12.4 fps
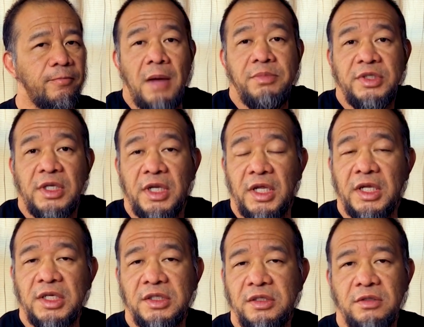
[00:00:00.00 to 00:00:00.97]
Hobson
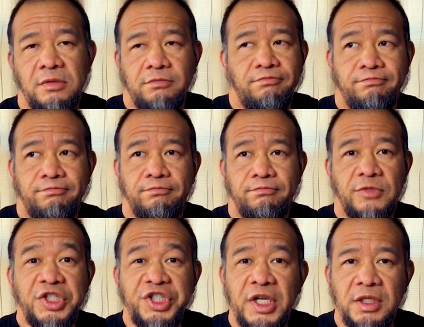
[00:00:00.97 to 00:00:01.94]
is
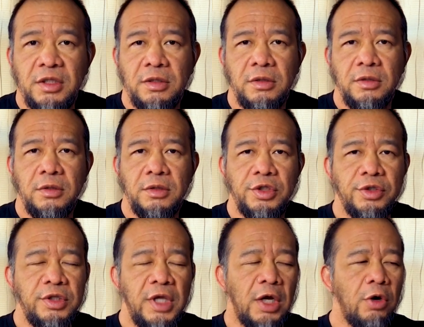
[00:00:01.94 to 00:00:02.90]
legit
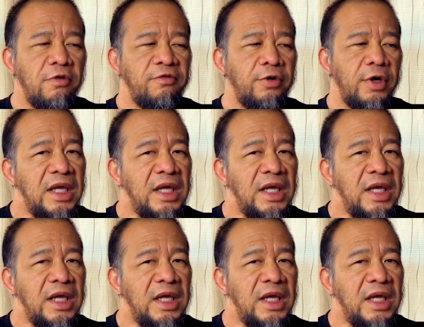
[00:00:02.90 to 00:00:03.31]
to take over.